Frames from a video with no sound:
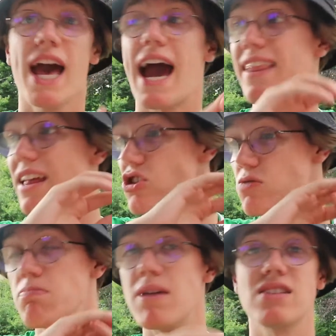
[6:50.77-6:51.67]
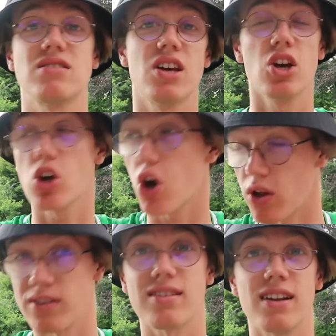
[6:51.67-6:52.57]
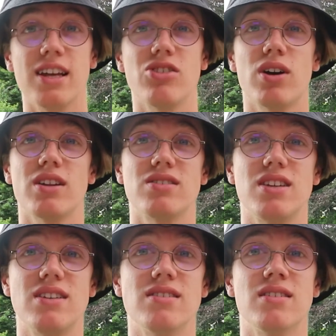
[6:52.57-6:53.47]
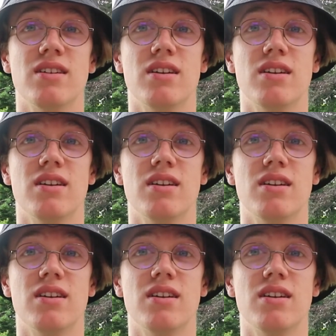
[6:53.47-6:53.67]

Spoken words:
and they just missed constantly throughout the season.